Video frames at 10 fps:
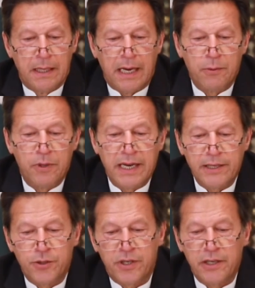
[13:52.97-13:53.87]
I would
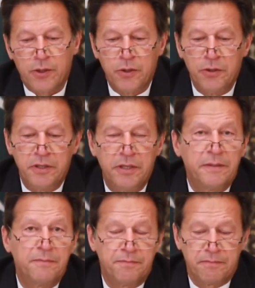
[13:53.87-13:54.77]
like to conclude
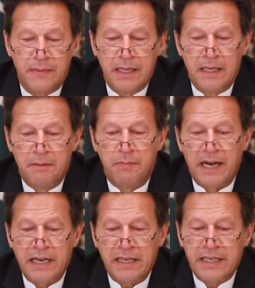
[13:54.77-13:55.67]

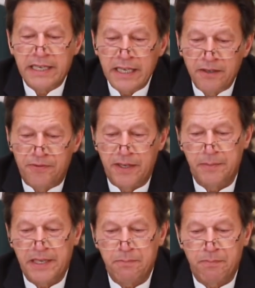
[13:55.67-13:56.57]
by
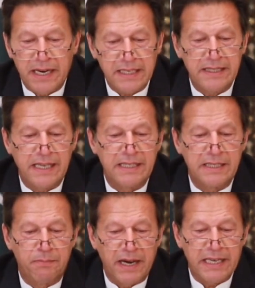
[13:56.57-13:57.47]
reaffirming
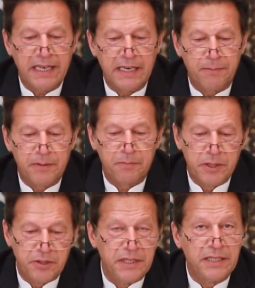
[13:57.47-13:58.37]
Pakistan's abiding
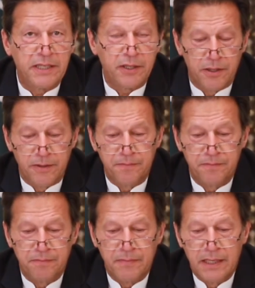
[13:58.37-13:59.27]
commitment to ECO,
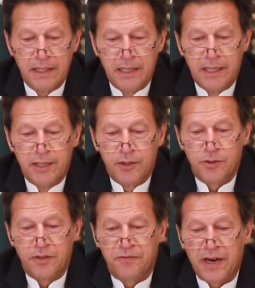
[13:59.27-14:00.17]

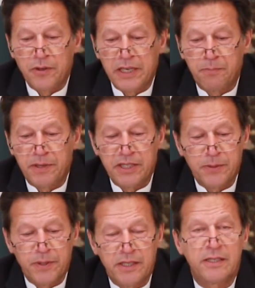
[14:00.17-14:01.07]
to the founding
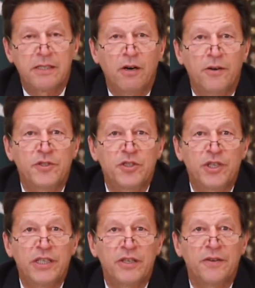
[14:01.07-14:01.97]
principles of the
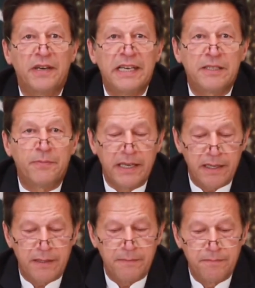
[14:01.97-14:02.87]
Treaty of Izmir,